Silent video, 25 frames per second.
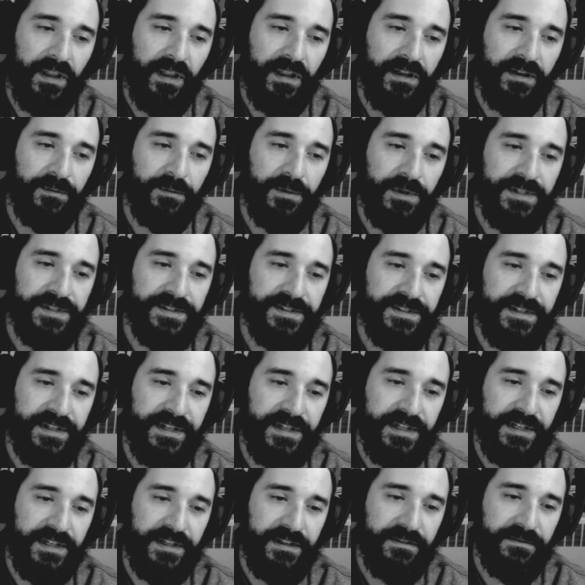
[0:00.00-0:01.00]
it
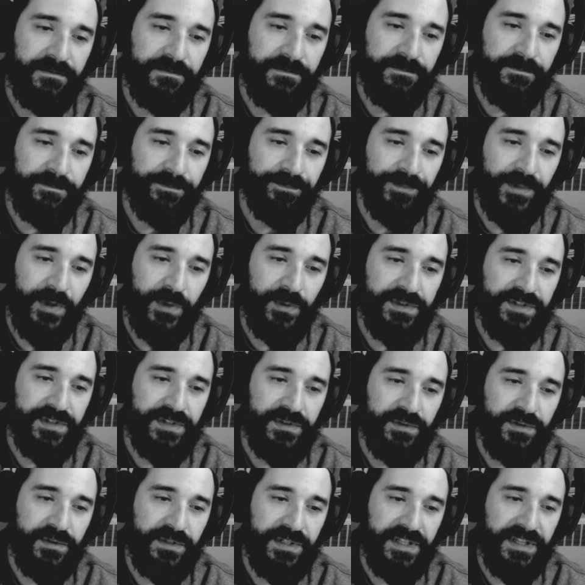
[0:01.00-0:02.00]
was
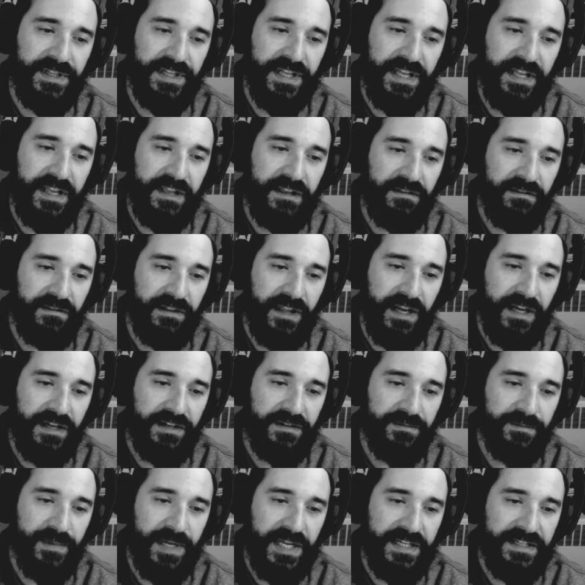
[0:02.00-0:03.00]
cool that they
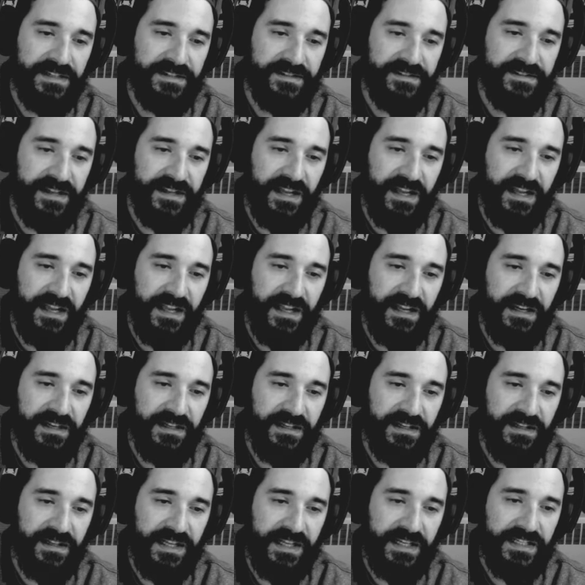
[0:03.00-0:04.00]
liked my
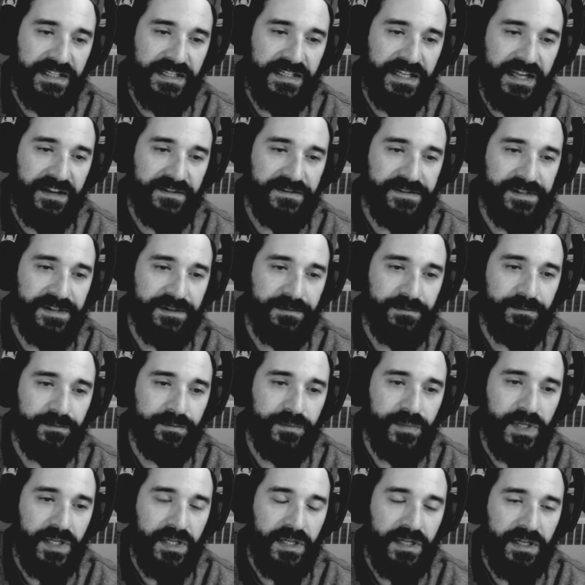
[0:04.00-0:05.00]
design. They did have
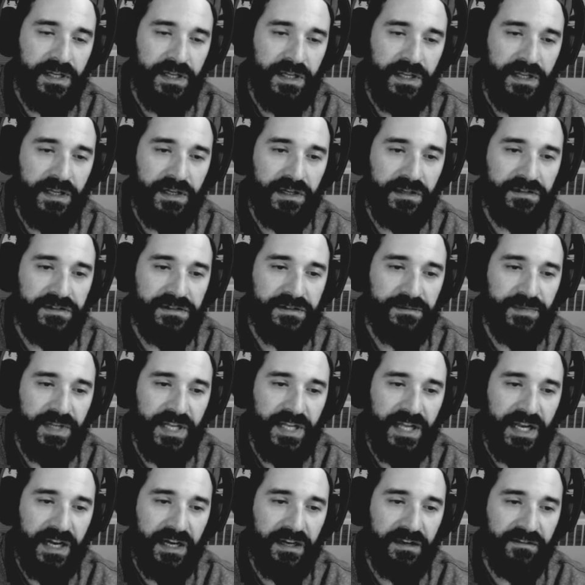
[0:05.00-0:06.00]
some, some
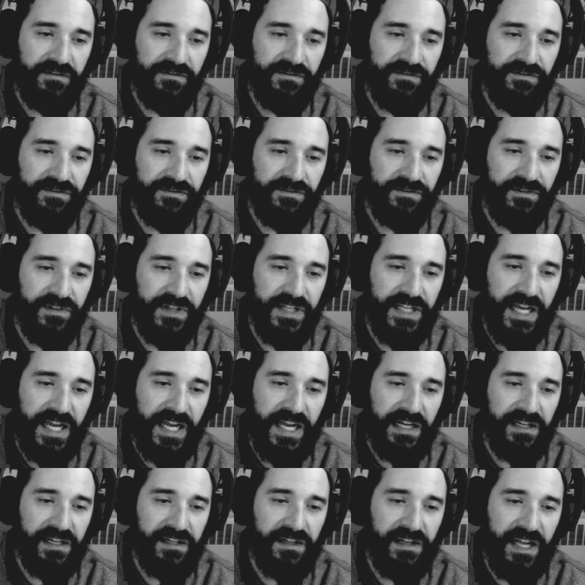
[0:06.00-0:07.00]
kind of
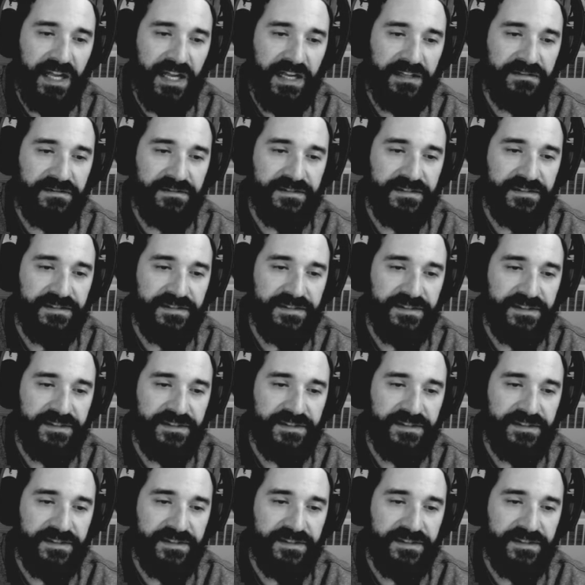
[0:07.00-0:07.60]
guidelines and